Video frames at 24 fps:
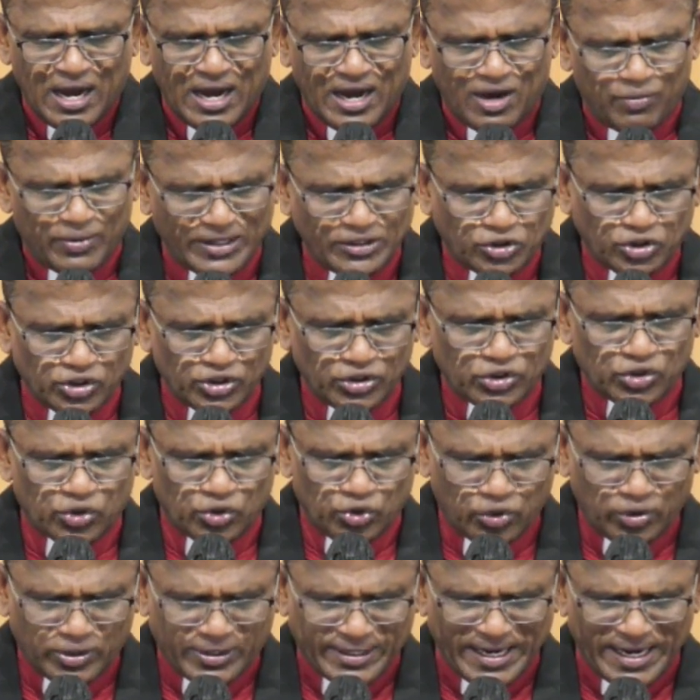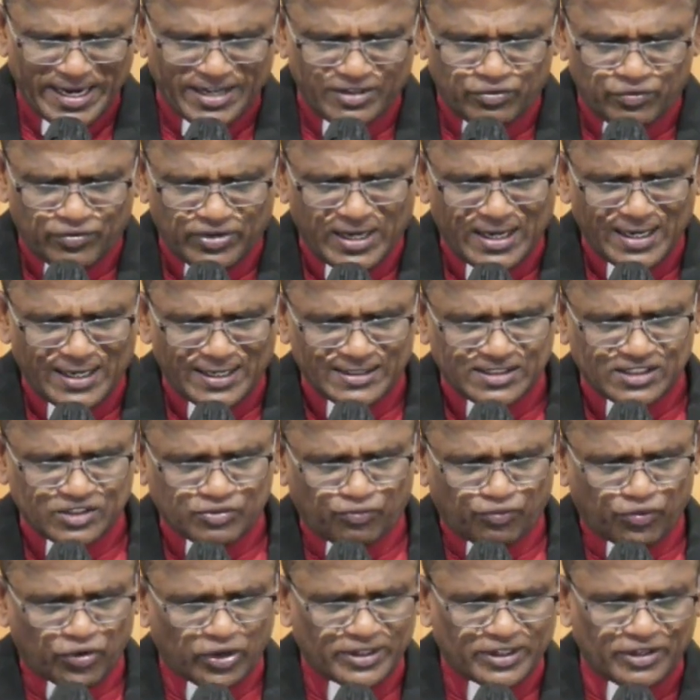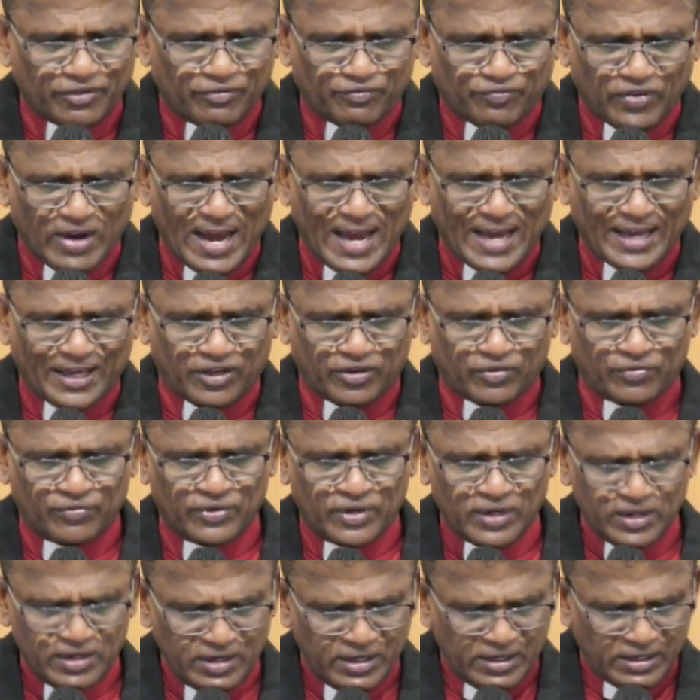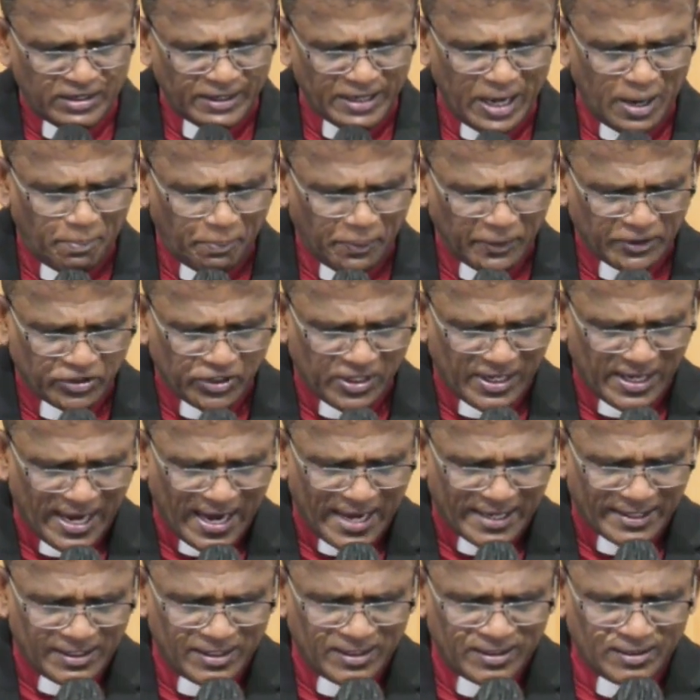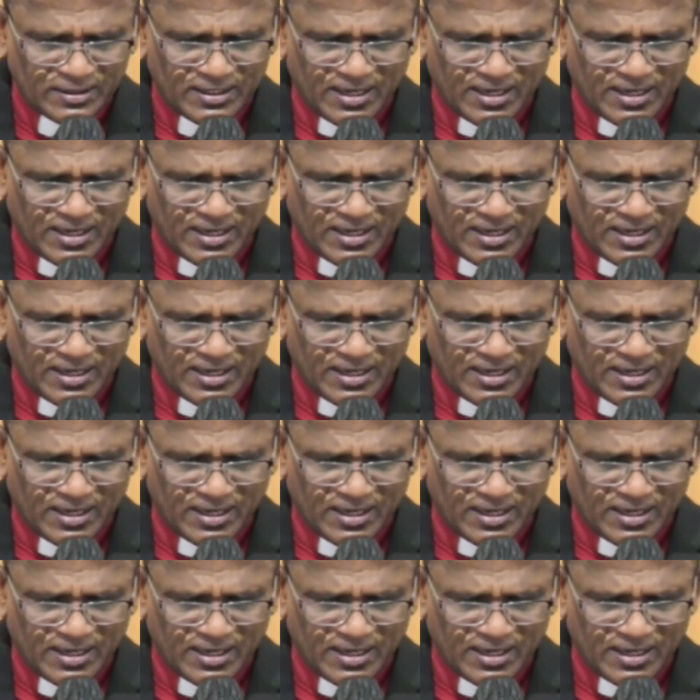I want you to look at verse 45. 45